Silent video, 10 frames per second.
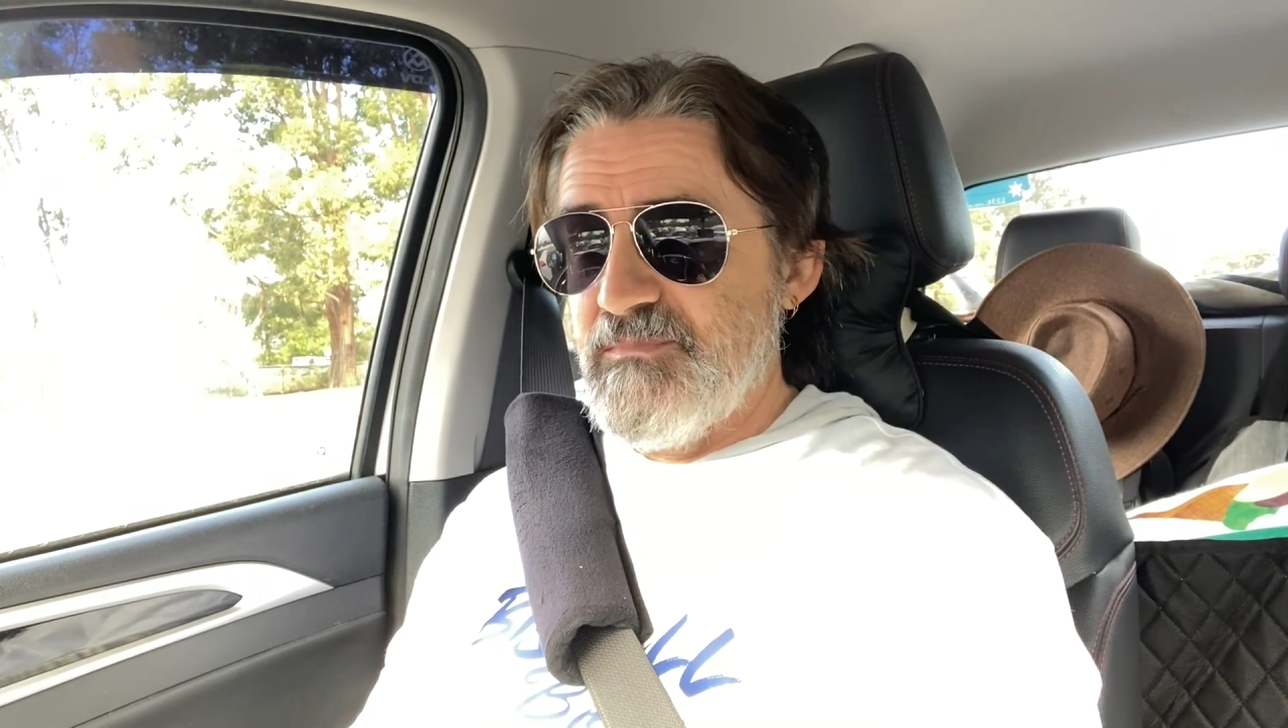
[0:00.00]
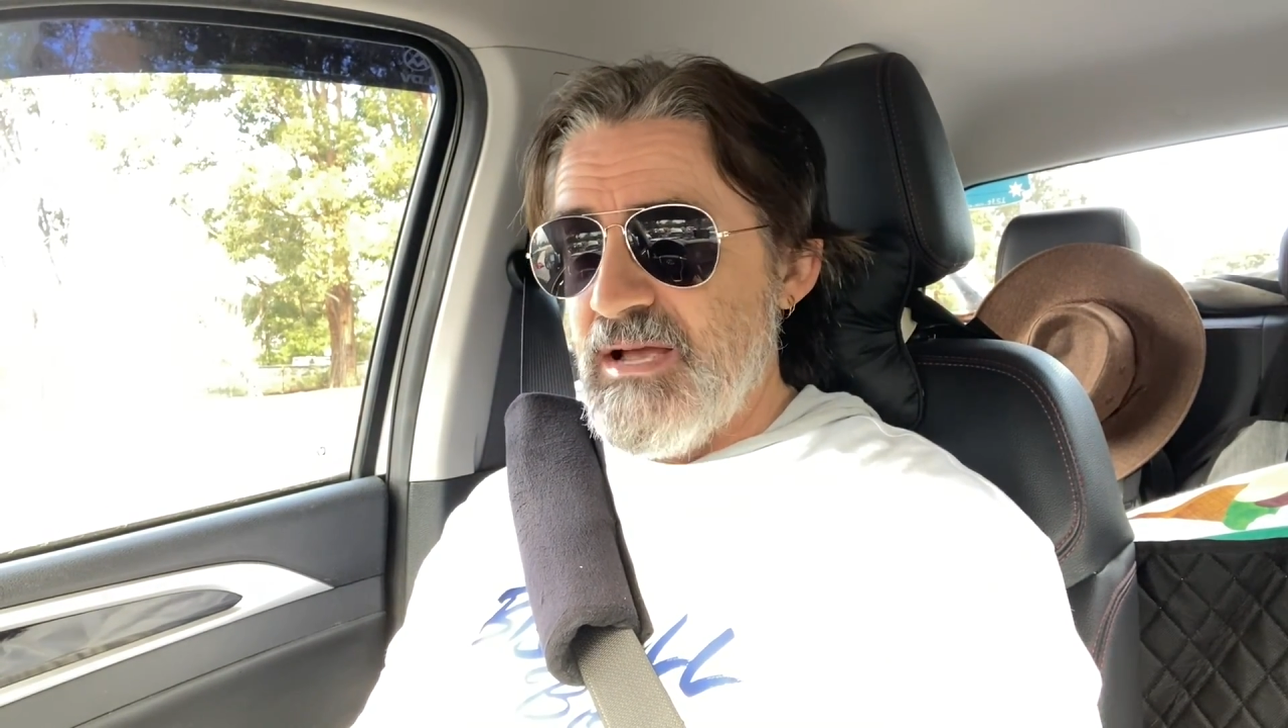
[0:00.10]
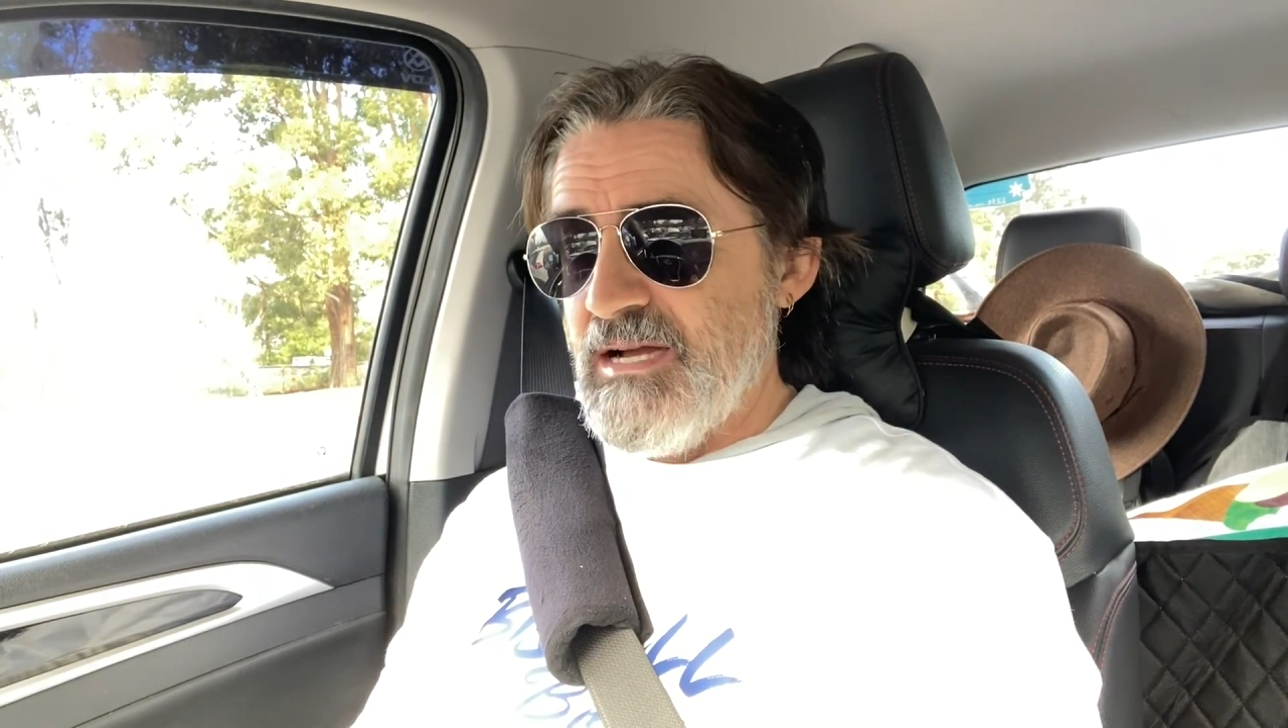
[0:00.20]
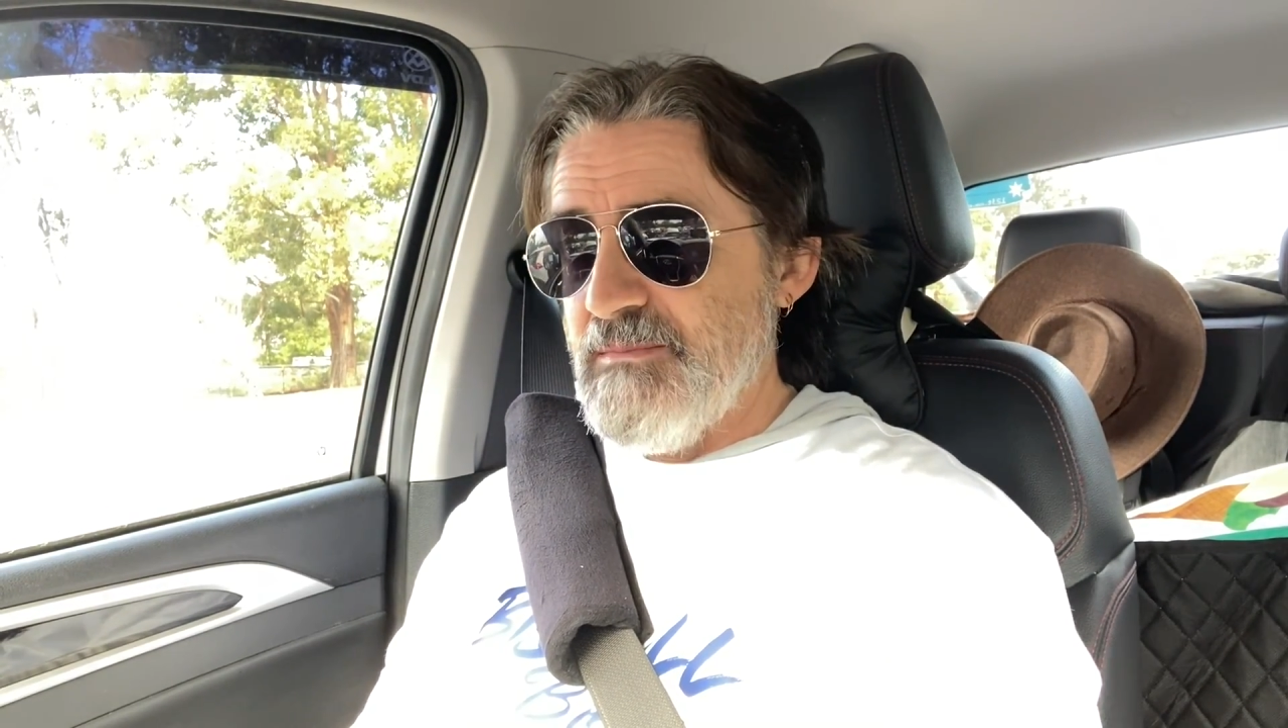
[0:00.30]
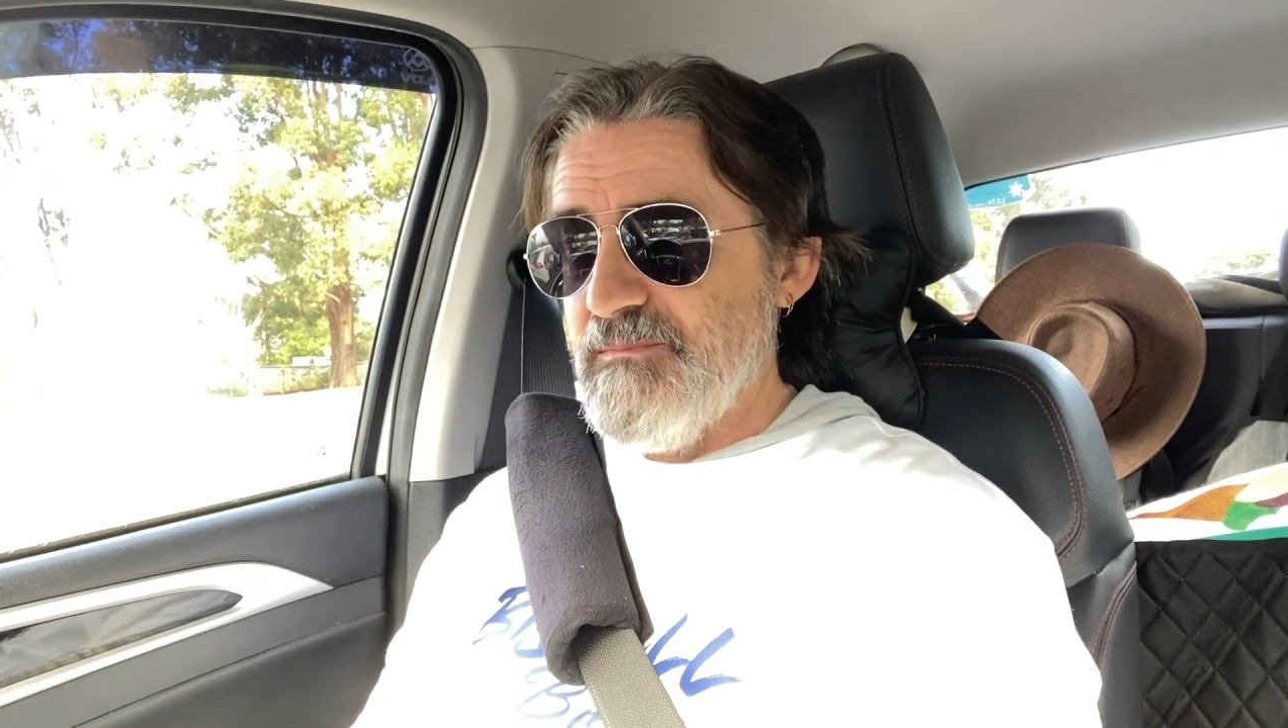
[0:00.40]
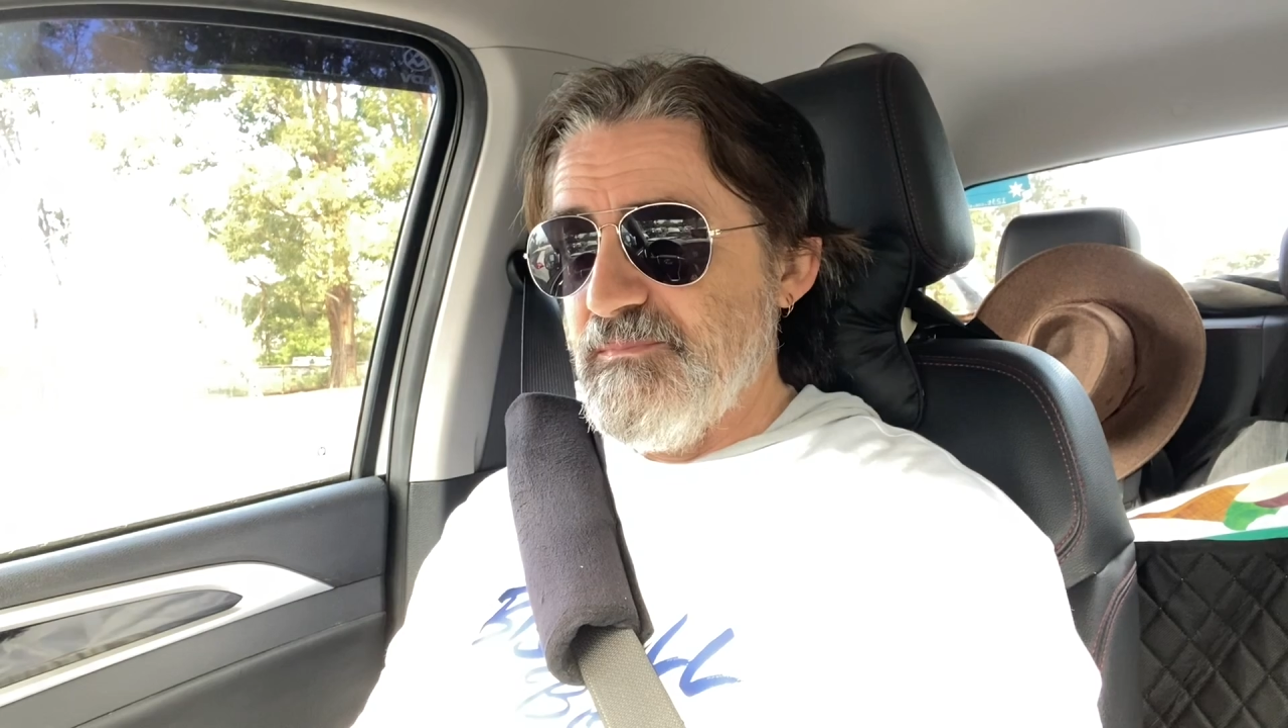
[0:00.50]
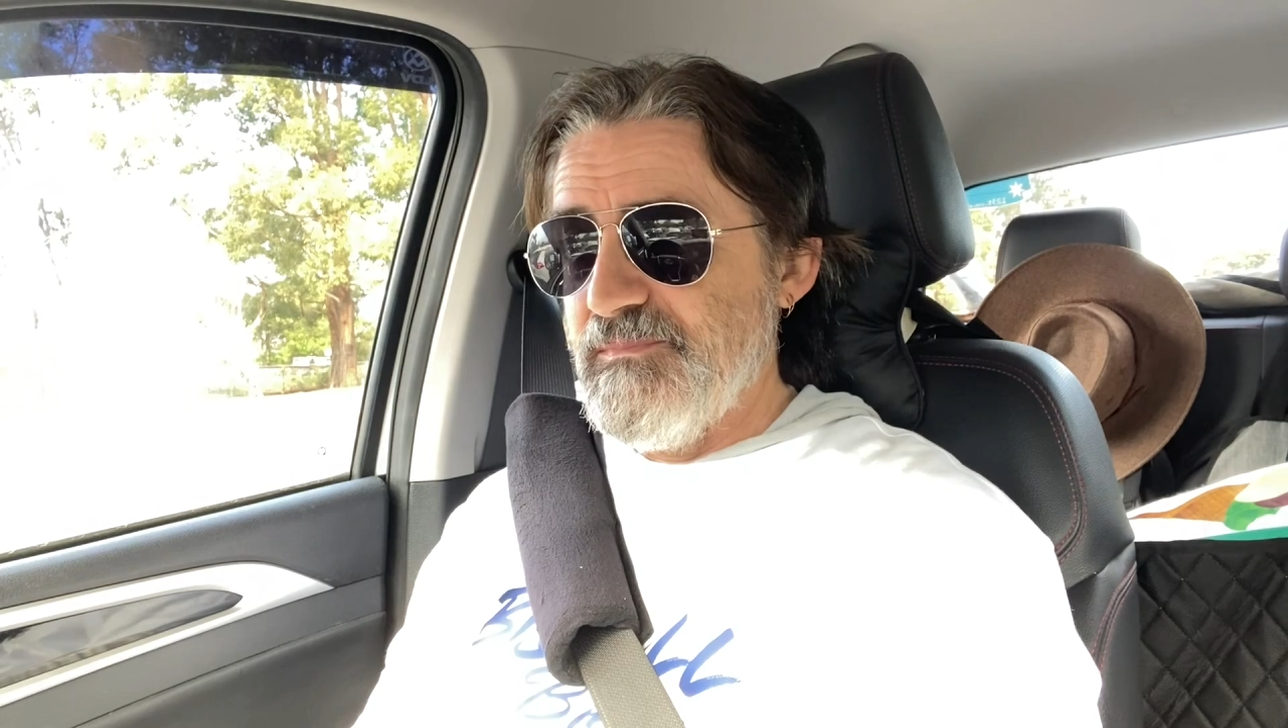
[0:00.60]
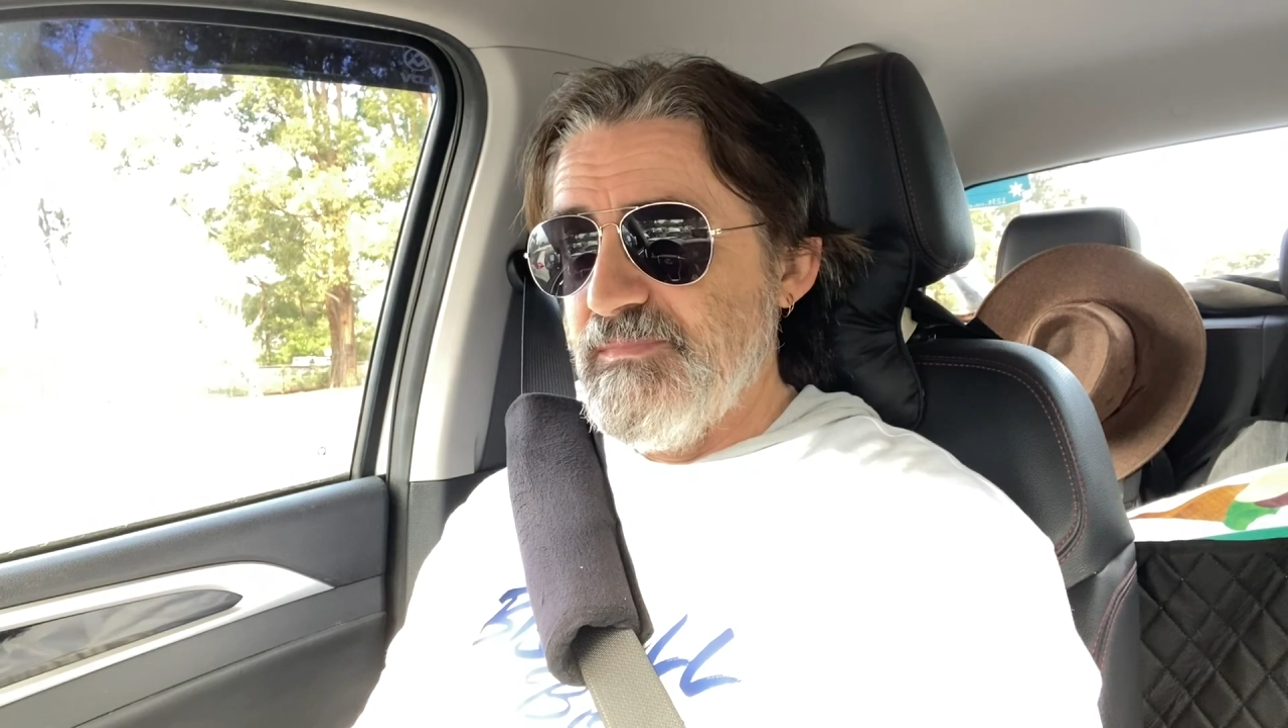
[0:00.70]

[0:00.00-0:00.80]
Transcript: um,